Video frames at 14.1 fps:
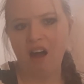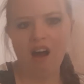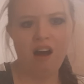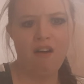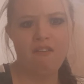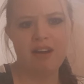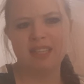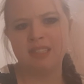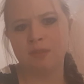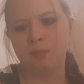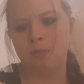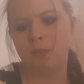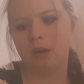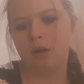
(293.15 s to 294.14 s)
oh, it's
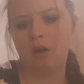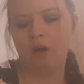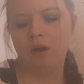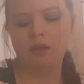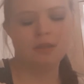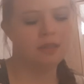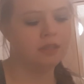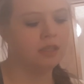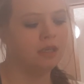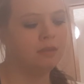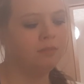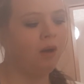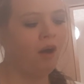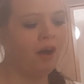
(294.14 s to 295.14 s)
burnt
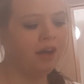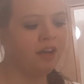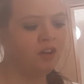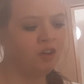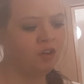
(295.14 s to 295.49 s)
and my